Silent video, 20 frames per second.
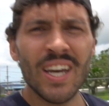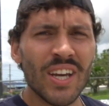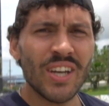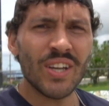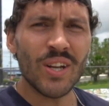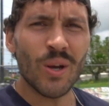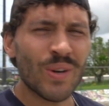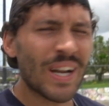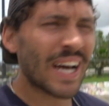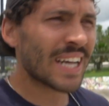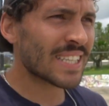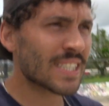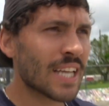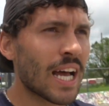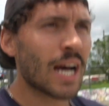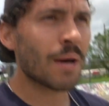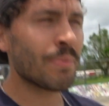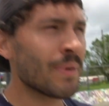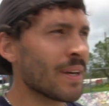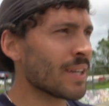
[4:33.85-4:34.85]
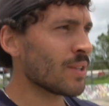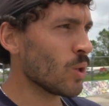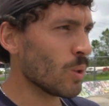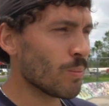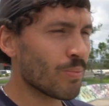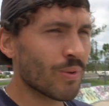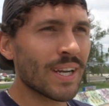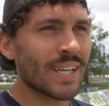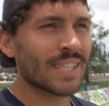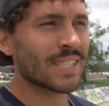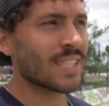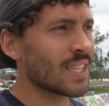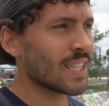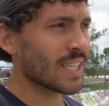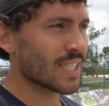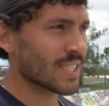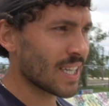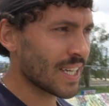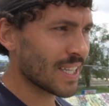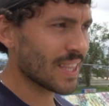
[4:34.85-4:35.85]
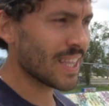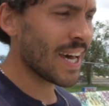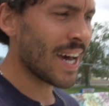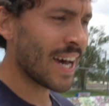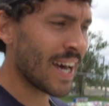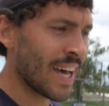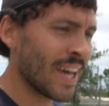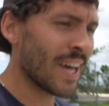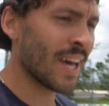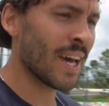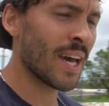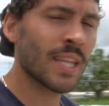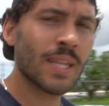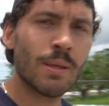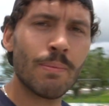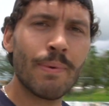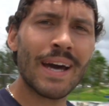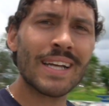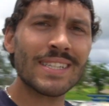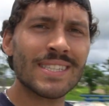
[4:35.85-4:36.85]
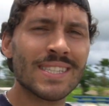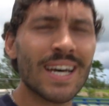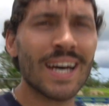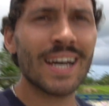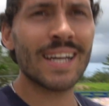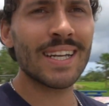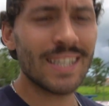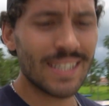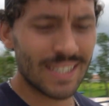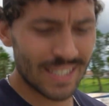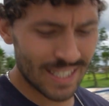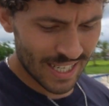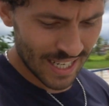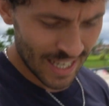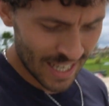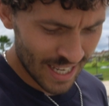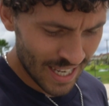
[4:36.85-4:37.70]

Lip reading: not stopping, no breaks and things like that. The bad side is